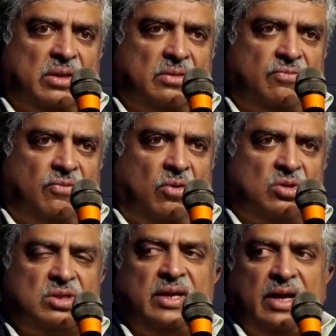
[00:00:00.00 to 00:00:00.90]
with
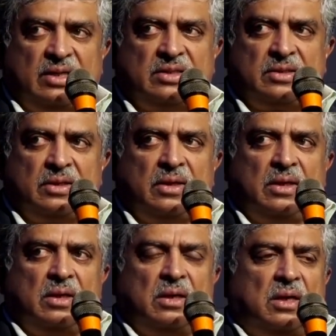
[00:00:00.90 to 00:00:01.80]
four states
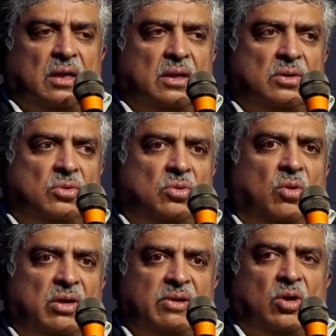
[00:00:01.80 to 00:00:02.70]
to do
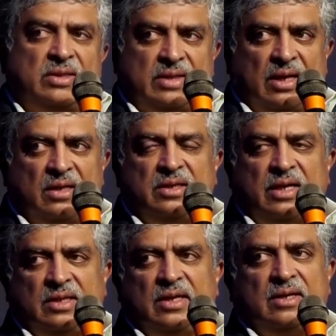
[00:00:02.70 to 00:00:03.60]
what we call as
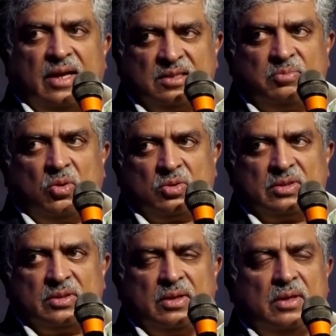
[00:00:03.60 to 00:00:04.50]
energizing
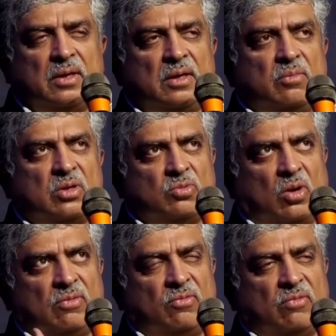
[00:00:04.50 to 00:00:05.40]
textbooks. Because
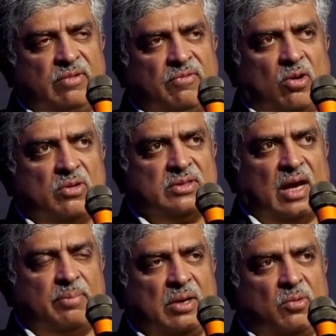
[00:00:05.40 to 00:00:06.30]
what we found was
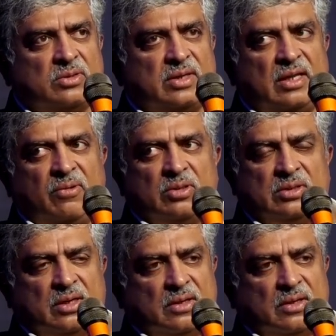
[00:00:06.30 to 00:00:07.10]
happening was that there was